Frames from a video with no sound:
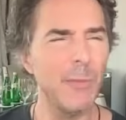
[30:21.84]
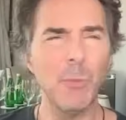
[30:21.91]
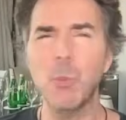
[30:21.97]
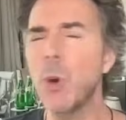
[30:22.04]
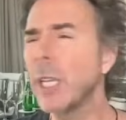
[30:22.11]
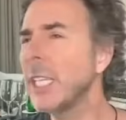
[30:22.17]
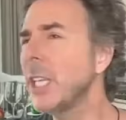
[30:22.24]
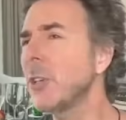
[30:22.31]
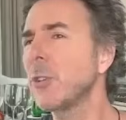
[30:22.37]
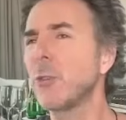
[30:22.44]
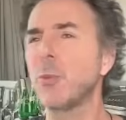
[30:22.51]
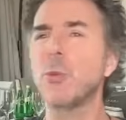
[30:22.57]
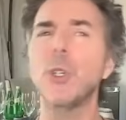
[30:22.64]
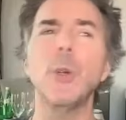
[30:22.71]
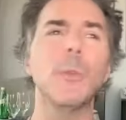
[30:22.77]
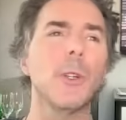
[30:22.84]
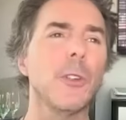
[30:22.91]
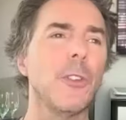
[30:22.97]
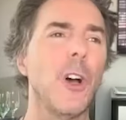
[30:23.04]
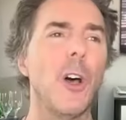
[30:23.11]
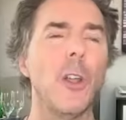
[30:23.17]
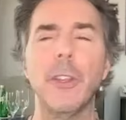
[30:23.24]
One hears
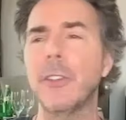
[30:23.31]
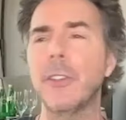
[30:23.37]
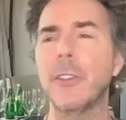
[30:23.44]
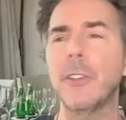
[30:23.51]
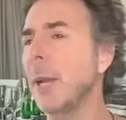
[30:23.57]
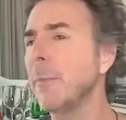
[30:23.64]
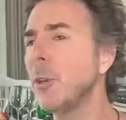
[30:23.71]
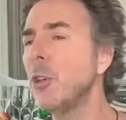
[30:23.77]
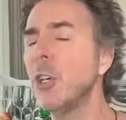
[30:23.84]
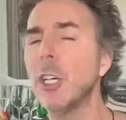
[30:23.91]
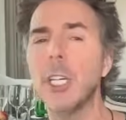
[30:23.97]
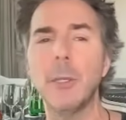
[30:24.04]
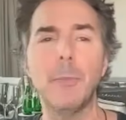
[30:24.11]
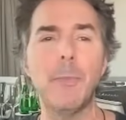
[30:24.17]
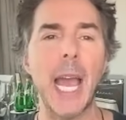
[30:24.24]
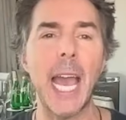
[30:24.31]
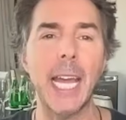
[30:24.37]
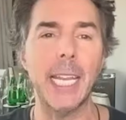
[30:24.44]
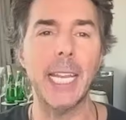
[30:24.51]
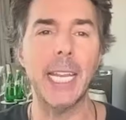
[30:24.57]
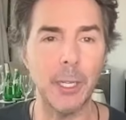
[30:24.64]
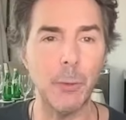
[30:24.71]
rumors all the time, good,
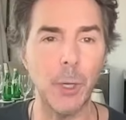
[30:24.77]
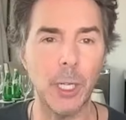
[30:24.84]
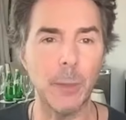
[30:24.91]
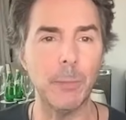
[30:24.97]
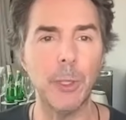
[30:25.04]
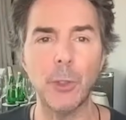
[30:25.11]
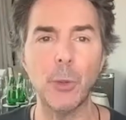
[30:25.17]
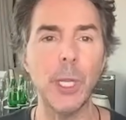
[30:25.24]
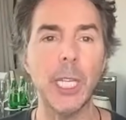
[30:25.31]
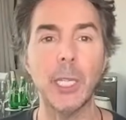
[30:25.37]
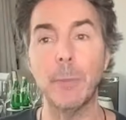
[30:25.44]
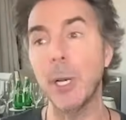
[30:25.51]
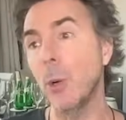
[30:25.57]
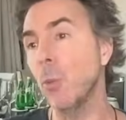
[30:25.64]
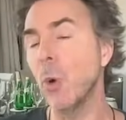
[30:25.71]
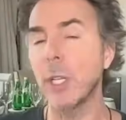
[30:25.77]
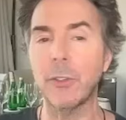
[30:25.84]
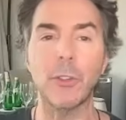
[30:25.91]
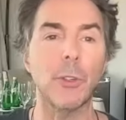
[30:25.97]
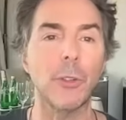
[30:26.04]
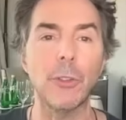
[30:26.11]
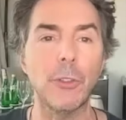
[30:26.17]
bad, everywhere in between, about what
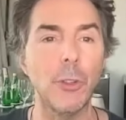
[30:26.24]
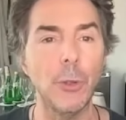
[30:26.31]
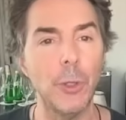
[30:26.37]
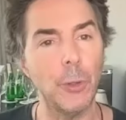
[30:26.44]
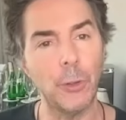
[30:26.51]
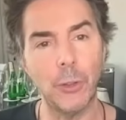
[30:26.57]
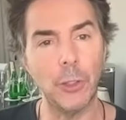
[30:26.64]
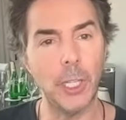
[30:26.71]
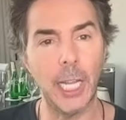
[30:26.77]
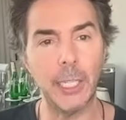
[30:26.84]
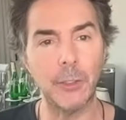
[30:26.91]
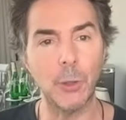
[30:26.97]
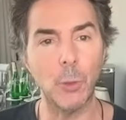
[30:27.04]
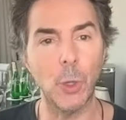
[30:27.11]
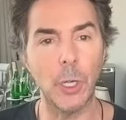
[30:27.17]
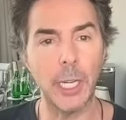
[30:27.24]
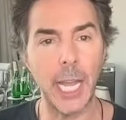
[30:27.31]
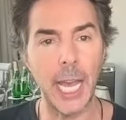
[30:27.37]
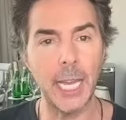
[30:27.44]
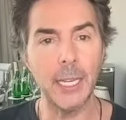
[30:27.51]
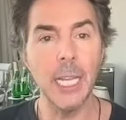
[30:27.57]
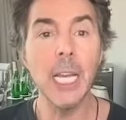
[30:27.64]
certain studios are like to work
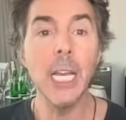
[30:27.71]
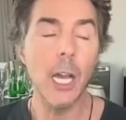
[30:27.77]
at.